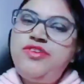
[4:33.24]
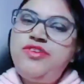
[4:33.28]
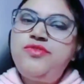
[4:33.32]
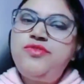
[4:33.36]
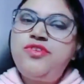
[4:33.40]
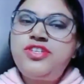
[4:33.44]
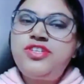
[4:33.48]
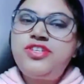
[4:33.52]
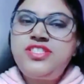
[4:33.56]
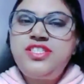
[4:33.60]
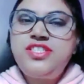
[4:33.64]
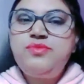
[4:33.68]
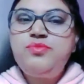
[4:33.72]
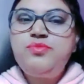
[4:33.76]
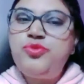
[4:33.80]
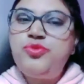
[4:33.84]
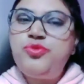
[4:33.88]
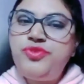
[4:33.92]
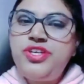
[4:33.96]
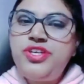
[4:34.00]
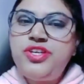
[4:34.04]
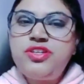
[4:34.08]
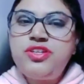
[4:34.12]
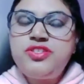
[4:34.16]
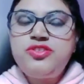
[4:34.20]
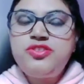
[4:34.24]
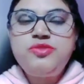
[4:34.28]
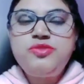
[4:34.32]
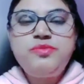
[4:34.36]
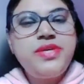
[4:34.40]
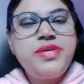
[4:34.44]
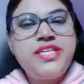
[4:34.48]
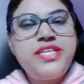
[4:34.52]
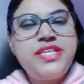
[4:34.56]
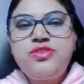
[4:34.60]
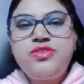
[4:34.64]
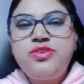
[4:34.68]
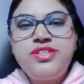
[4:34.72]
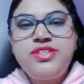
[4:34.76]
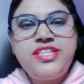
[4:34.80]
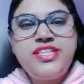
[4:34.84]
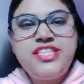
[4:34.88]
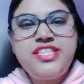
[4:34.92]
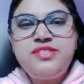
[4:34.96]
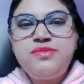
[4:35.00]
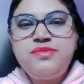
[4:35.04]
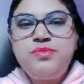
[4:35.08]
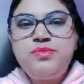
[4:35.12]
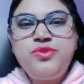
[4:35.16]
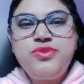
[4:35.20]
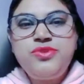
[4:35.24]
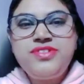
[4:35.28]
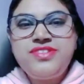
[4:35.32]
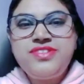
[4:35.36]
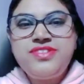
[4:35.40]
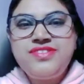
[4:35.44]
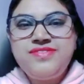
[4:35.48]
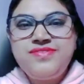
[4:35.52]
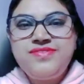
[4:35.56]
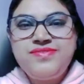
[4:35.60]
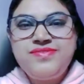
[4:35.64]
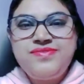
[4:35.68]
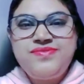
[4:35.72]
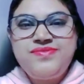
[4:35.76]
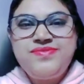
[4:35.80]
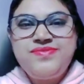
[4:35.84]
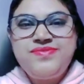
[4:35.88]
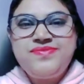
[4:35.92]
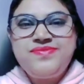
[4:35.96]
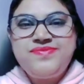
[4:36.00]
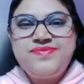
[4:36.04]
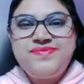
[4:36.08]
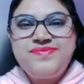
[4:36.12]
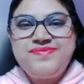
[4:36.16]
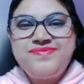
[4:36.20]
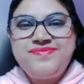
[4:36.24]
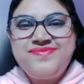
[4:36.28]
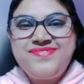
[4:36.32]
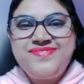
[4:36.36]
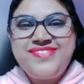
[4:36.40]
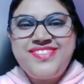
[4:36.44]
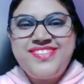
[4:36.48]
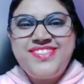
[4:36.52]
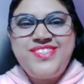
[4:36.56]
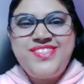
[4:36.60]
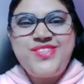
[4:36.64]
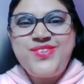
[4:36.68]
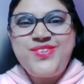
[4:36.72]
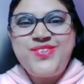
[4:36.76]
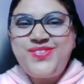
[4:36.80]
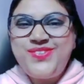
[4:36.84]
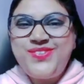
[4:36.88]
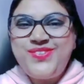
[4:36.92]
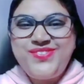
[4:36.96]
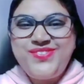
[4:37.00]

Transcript: you watched the movie also based on these books? No?